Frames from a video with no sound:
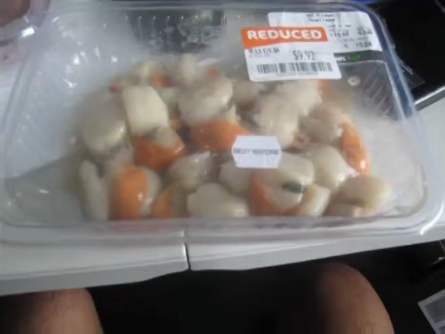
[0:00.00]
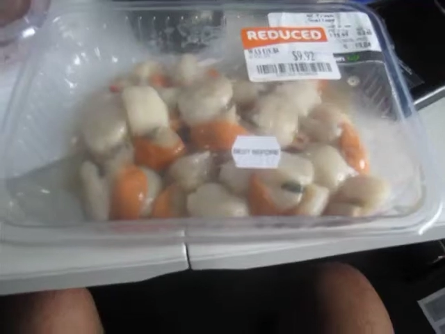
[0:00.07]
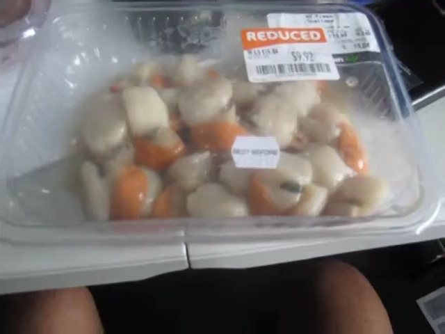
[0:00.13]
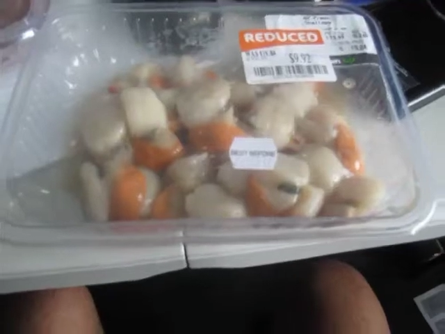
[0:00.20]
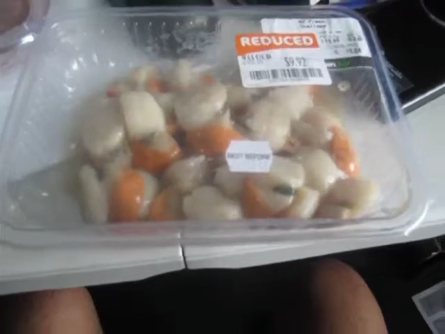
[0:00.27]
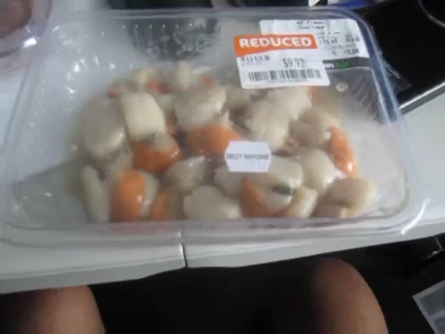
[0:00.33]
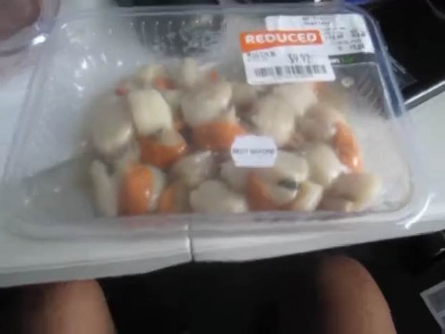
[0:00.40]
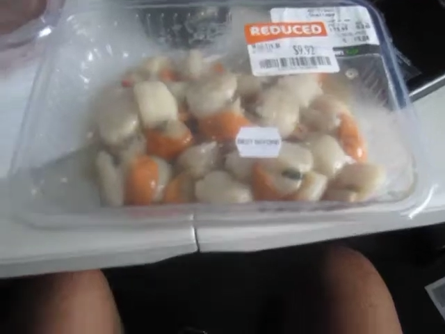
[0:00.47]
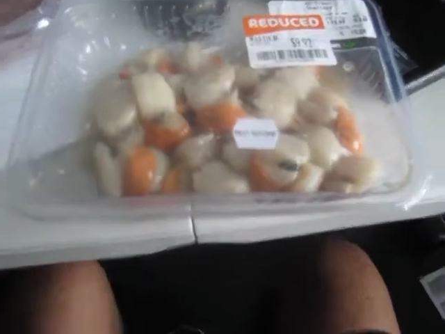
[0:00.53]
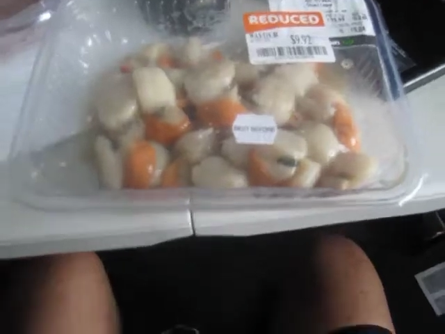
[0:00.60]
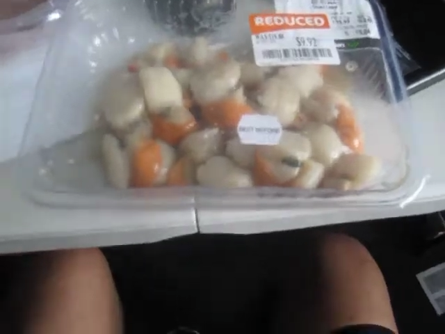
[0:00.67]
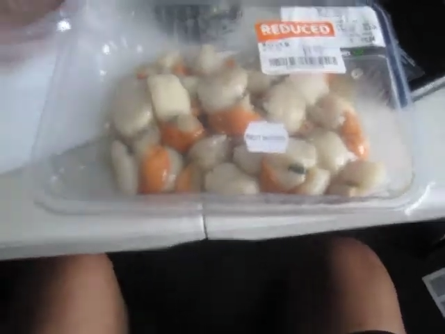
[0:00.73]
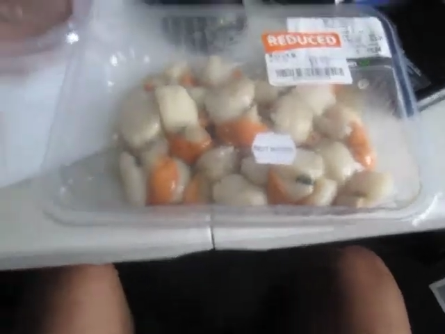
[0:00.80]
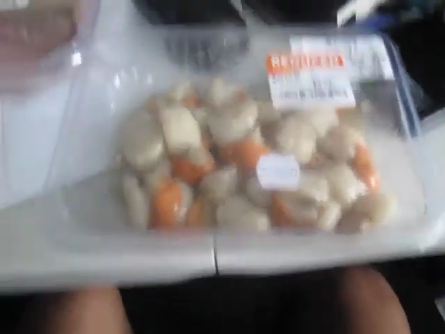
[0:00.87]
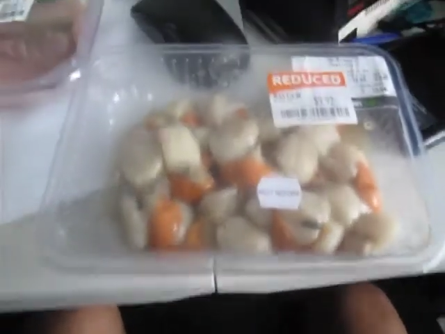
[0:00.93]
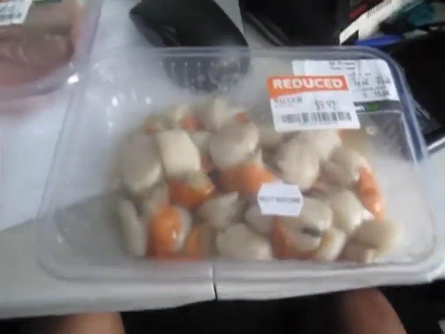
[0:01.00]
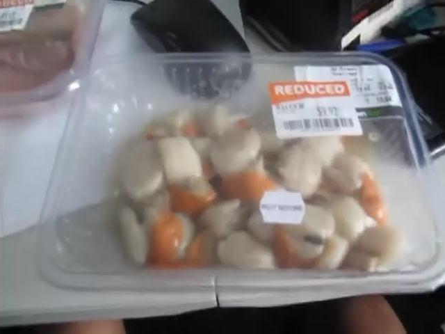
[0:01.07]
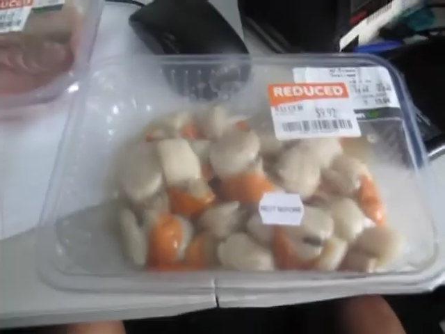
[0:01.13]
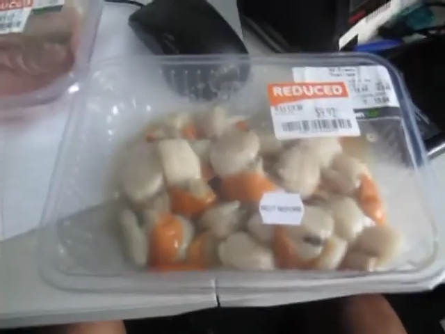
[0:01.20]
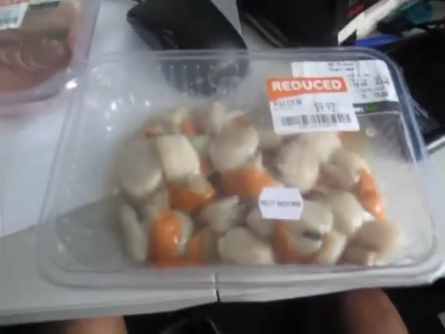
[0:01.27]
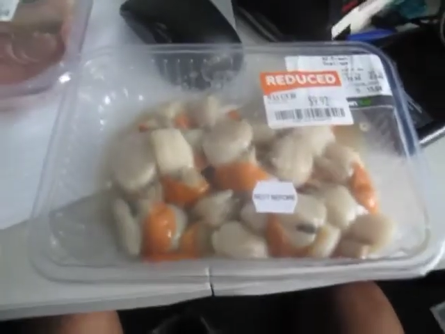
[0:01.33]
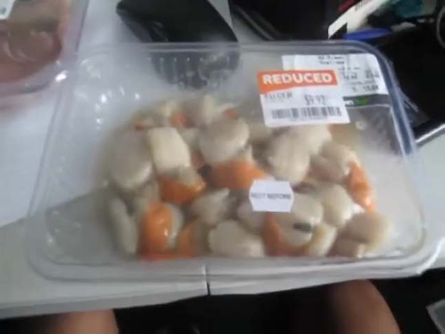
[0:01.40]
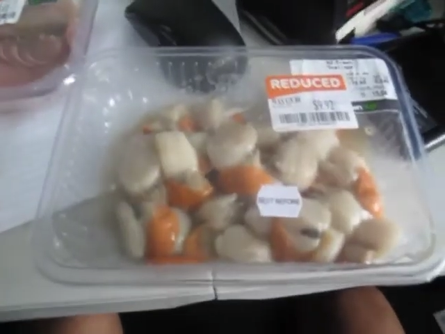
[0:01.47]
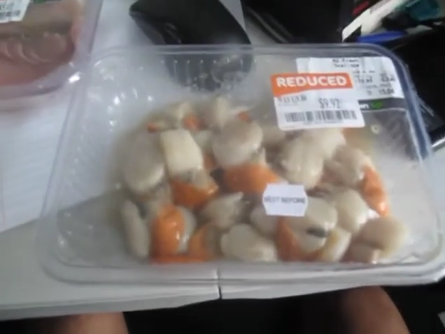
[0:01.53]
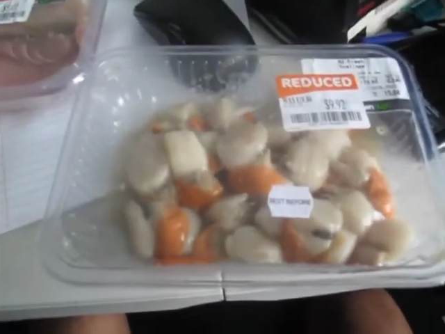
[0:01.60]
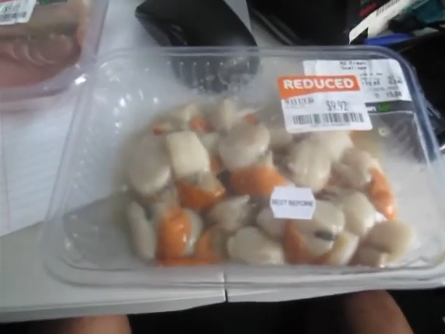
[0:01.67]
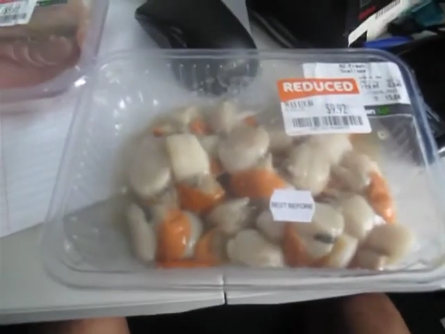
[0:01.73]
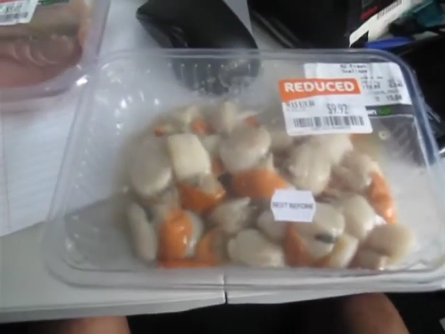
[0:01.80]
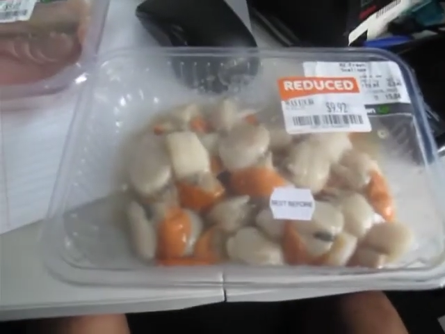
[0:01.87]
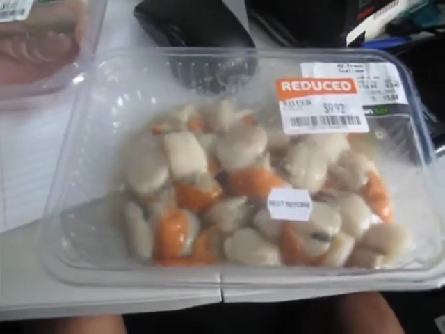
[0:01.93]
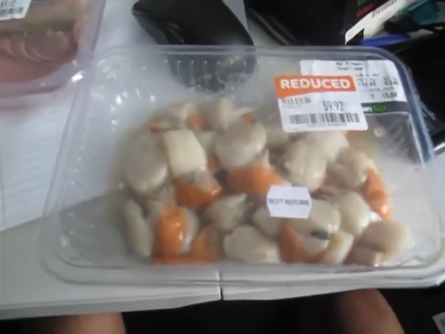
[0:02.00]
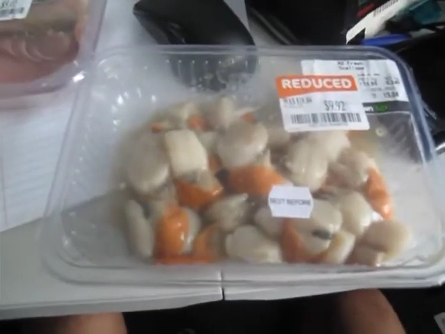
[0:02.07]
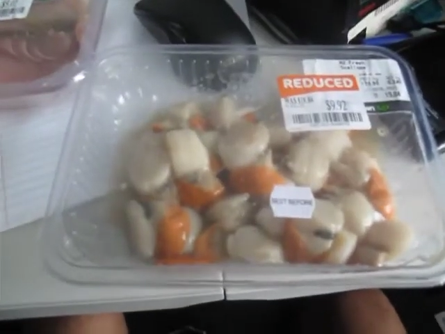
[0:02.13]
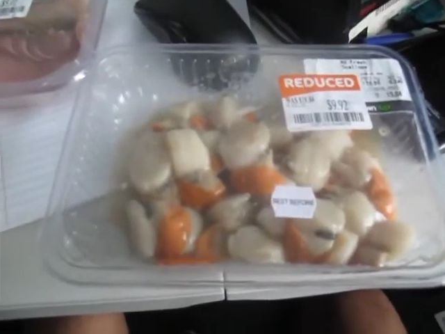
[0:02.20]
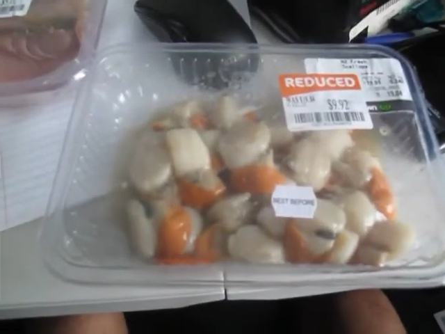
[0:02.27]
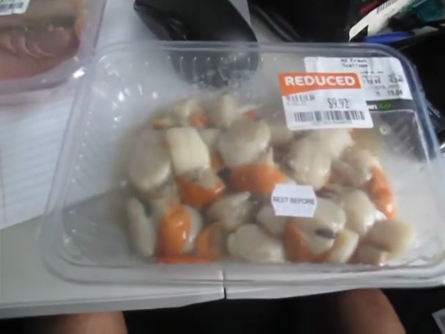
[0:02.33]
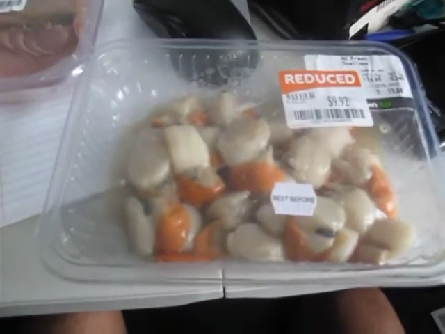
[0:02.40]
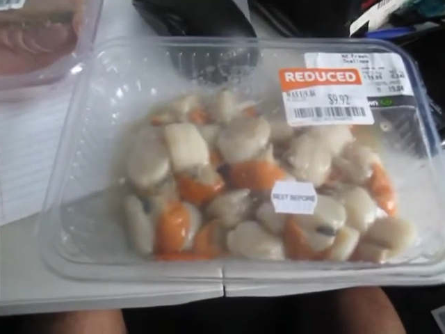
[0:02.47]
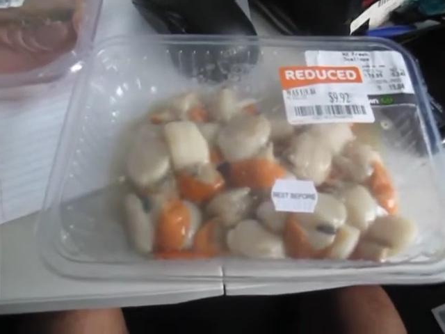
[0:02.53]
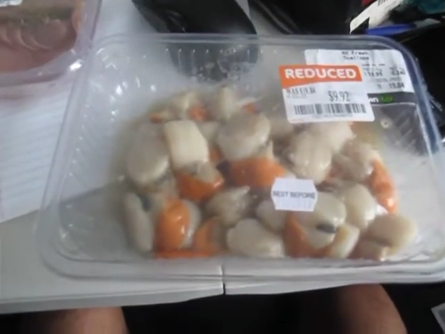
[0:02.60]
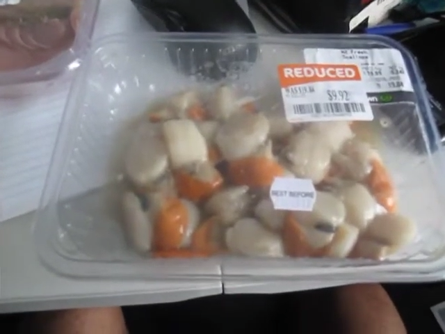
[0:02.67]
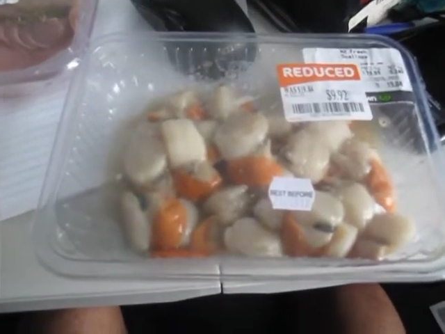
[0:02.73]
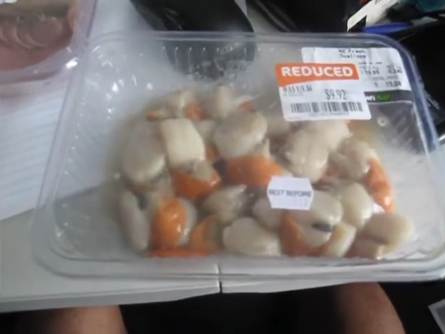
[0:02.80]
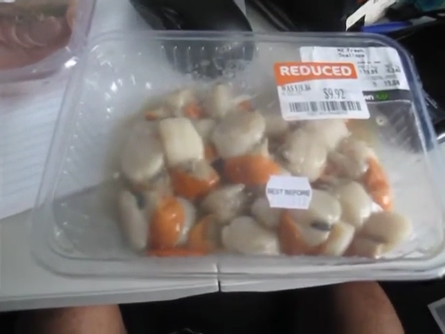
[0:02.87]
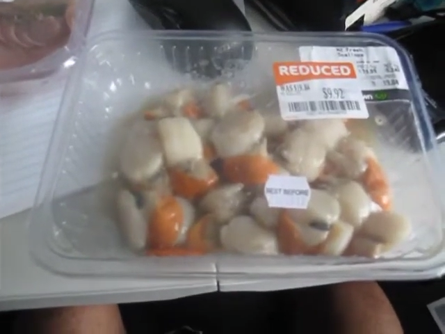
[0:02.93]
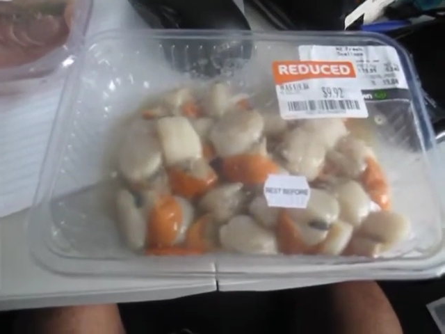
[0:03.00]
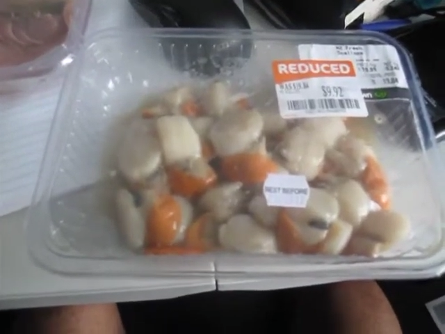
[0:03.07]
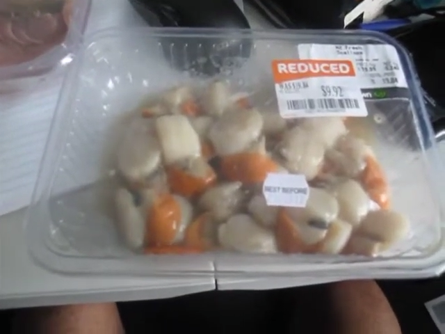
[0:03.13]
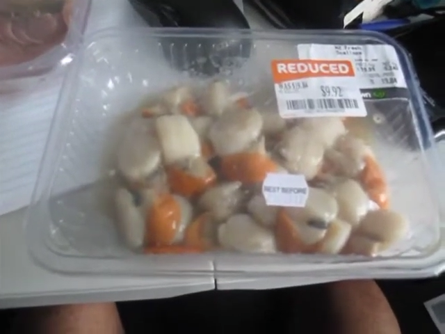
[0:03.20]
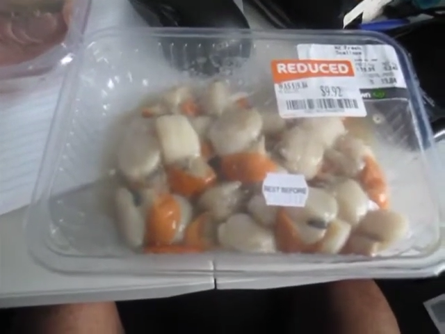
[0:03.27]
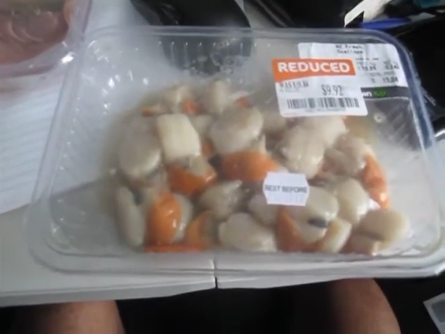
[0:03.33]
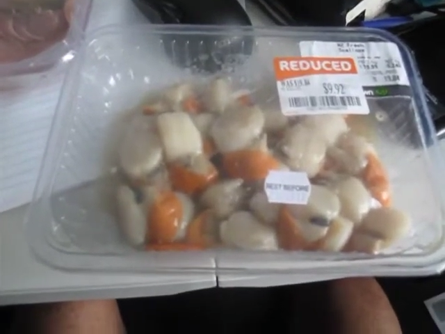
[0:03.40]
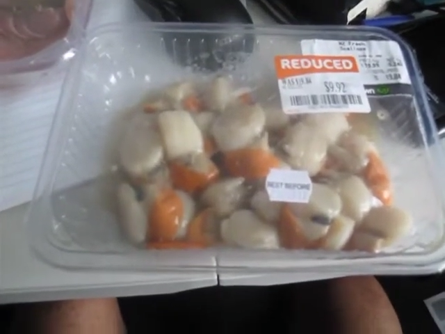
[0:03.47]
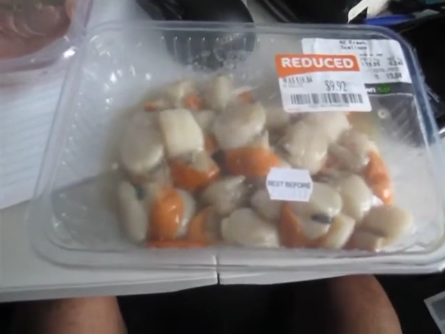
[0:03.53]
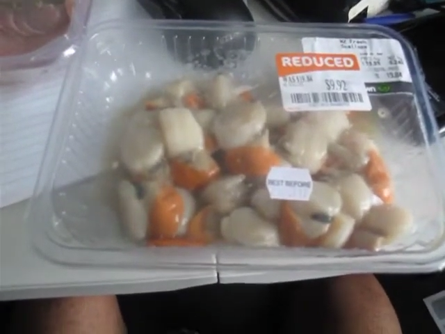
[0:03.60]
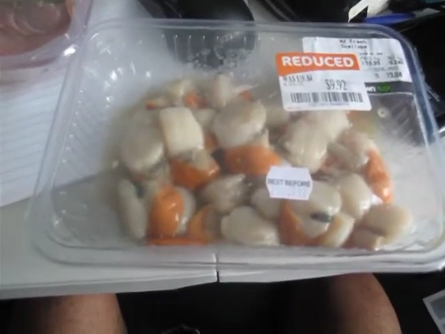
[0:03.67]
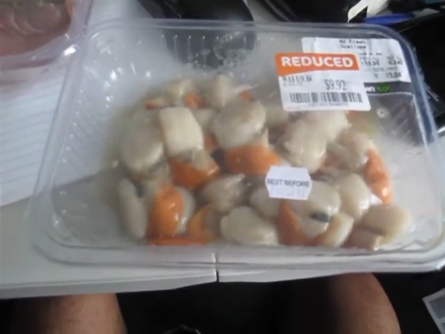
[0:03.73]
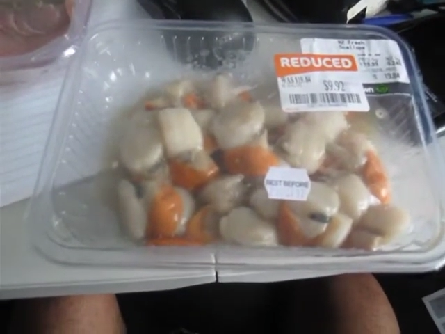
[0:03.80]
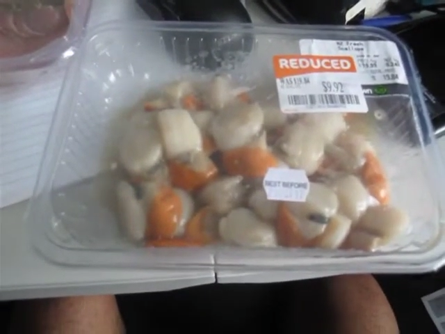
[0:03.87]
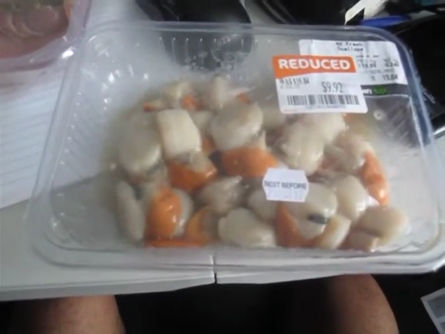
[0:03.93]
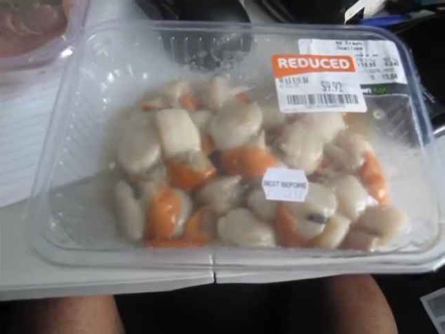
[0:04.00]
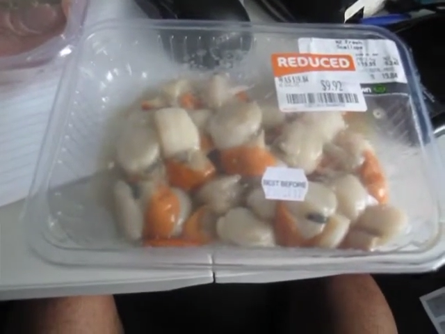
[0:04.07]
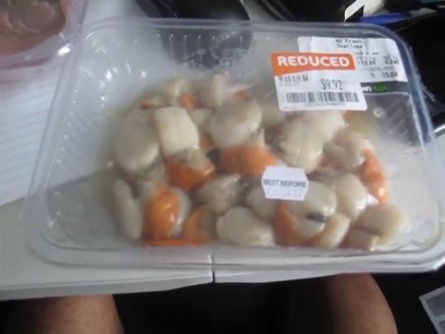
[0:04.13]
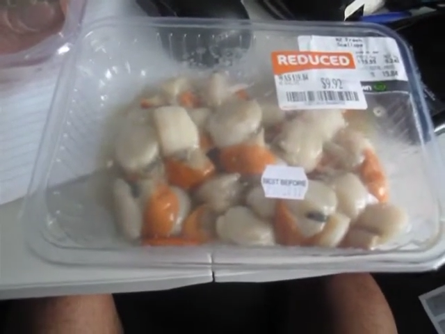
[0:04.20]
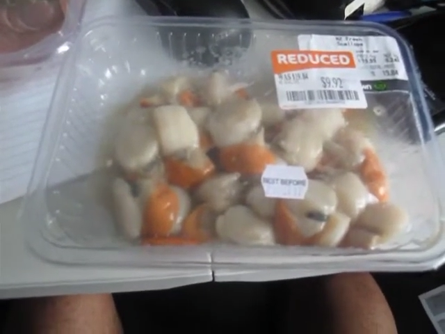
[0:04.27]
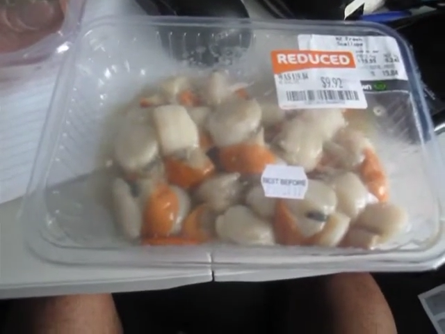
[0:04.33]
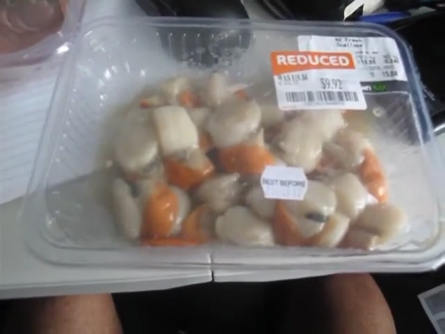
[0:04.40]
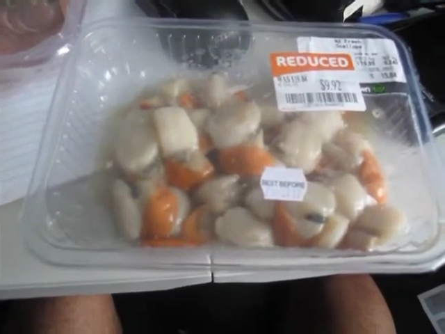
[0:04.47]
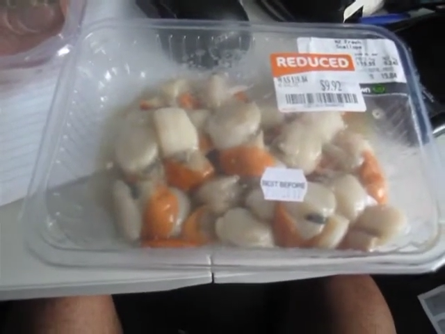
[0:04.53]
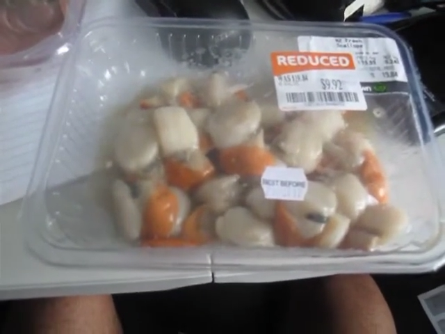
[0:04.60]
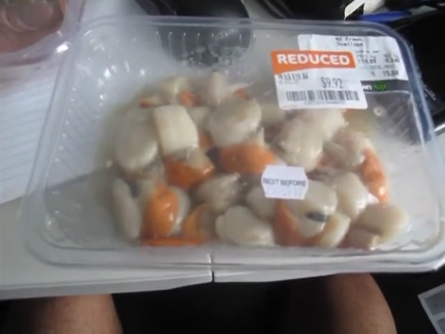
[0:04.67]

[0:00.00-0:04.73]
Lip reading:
No face is visible, so there are no lips to read.